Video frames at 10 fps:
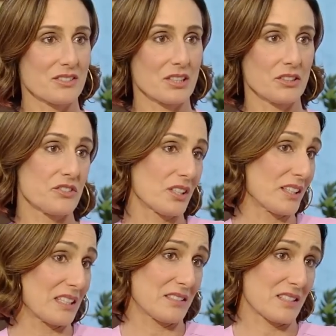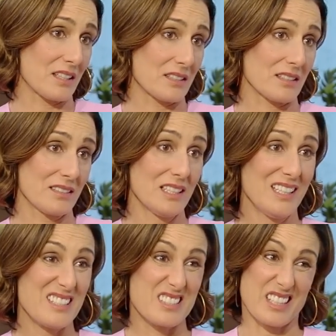to losing it. It's the
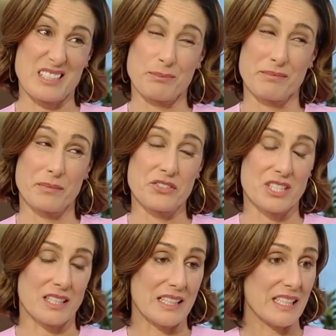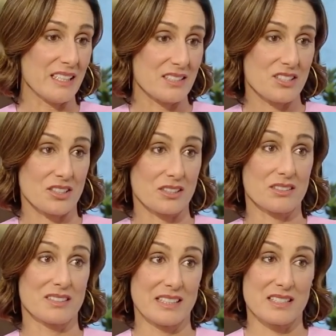second most deadly cancer.
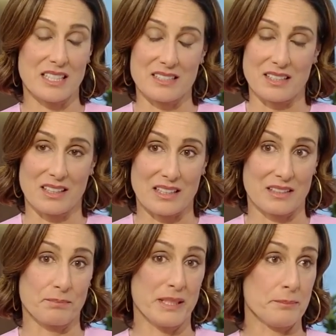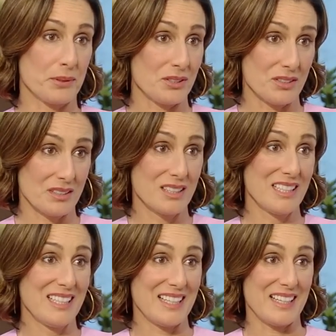It takes a lot of people.
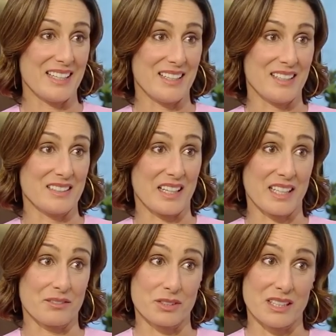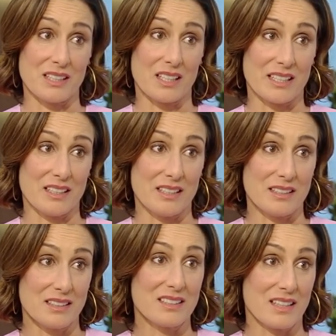And I got really lucky
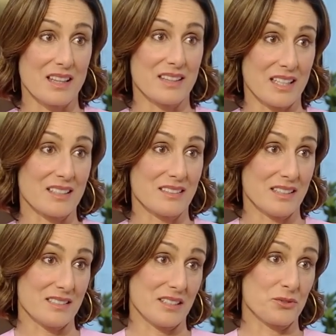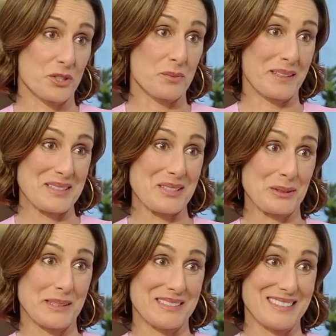that I did respond so
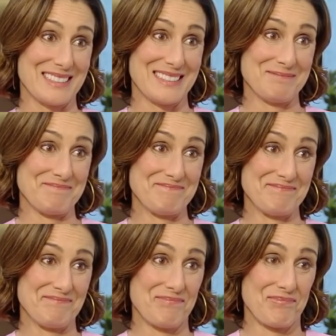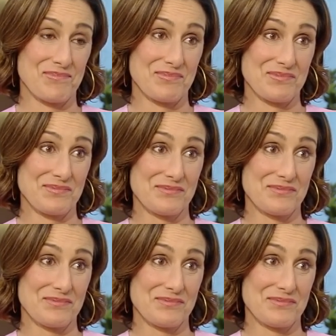well. Well, I know um, your,